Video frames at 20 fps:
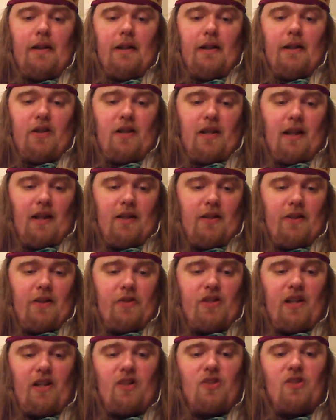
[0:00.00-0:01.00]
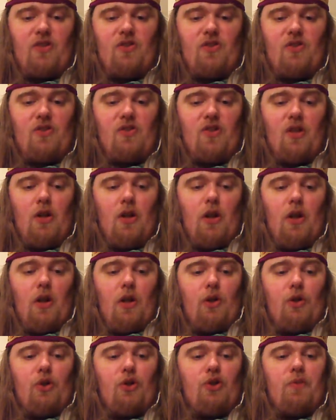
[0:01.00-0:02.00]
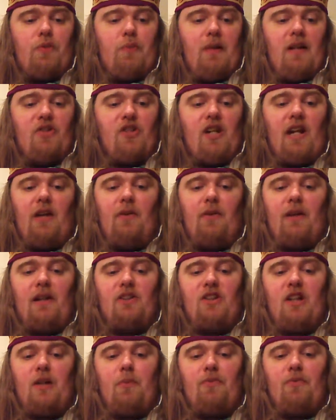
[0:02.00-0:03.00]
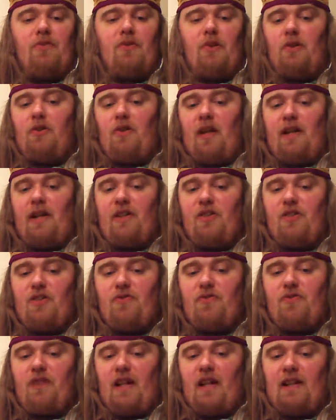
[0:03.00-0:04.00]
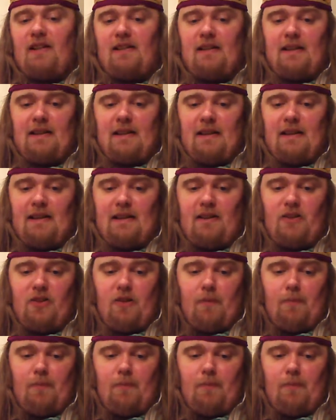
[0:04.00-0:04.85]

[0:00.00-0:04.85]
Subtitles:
to the Anglo-Saxons, could be a generic term for a range of entities.